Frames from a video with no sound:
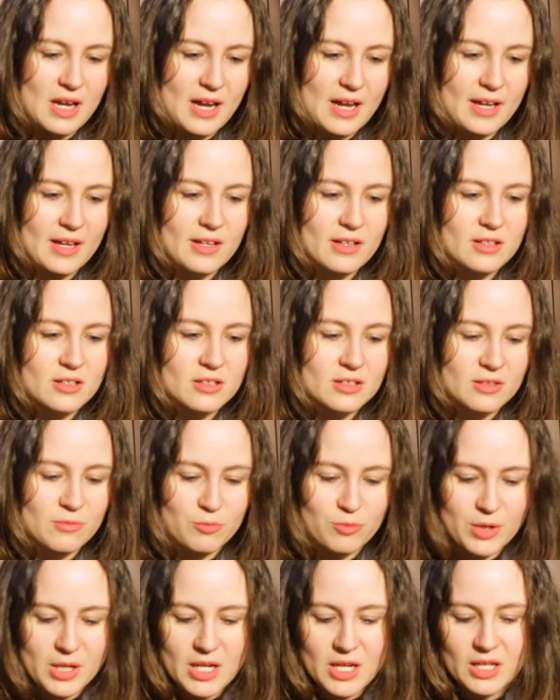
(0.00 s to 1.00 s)
I could
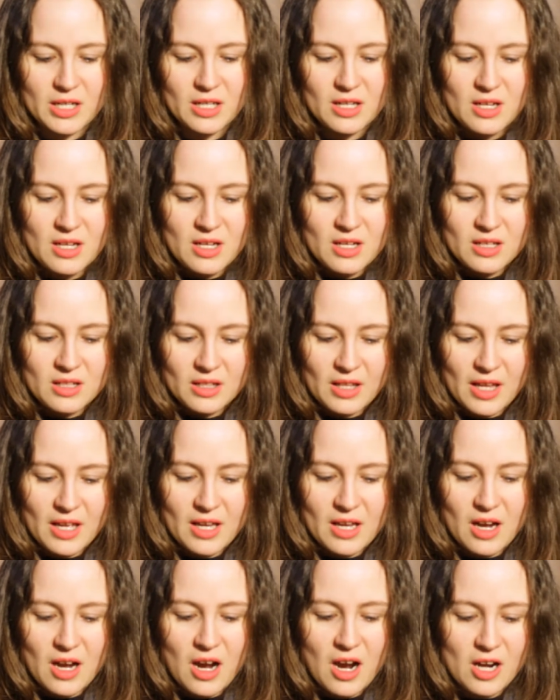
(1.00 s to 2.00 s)
read
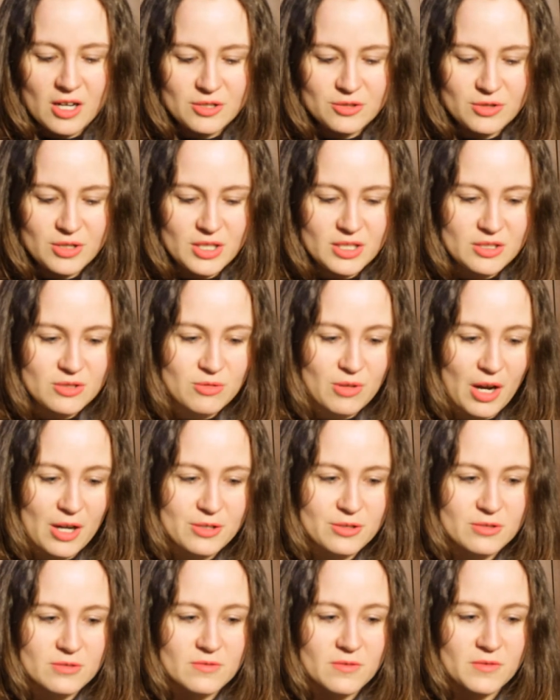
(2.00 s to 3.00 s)
like 100 to
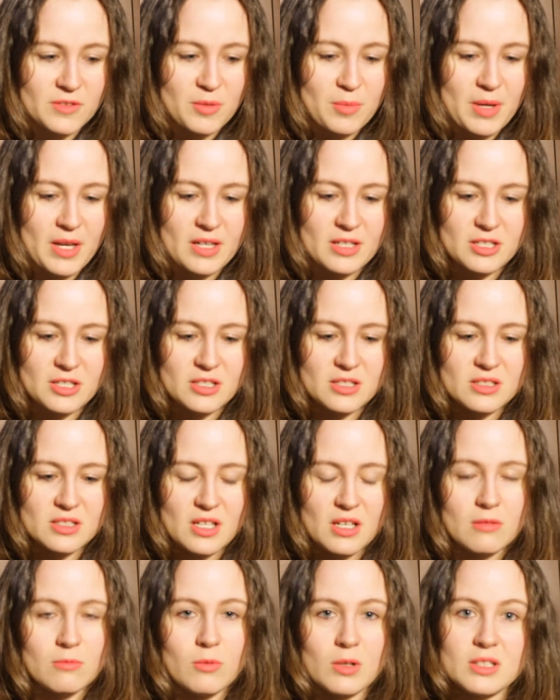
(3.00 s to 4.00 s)
150 pages
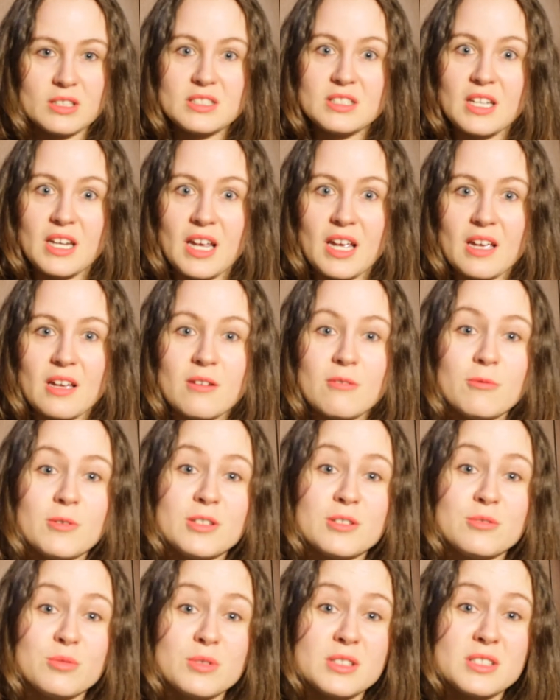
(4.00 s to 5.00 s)
in one sitting,
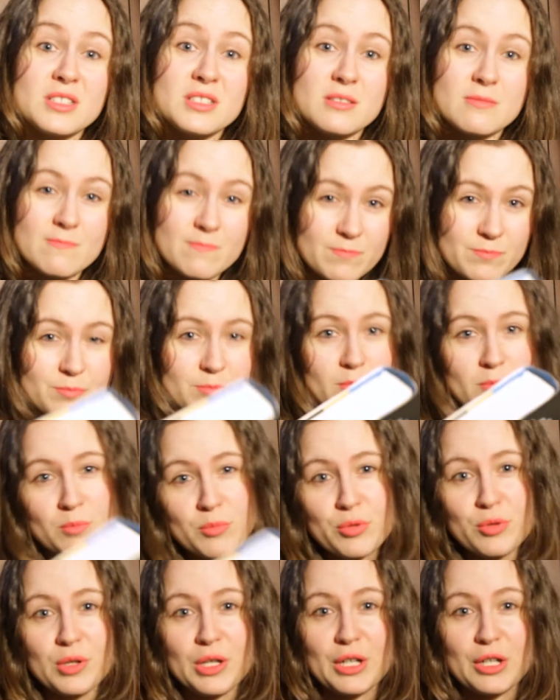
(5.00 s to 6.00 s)
which was
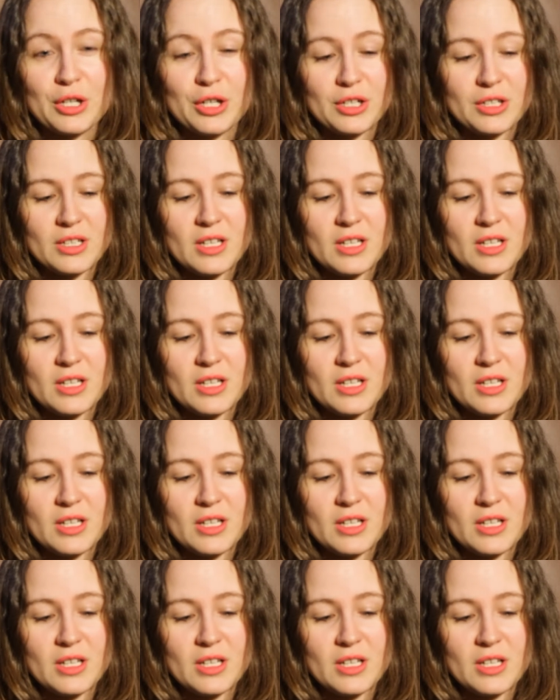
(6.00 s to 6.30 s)
pretty good.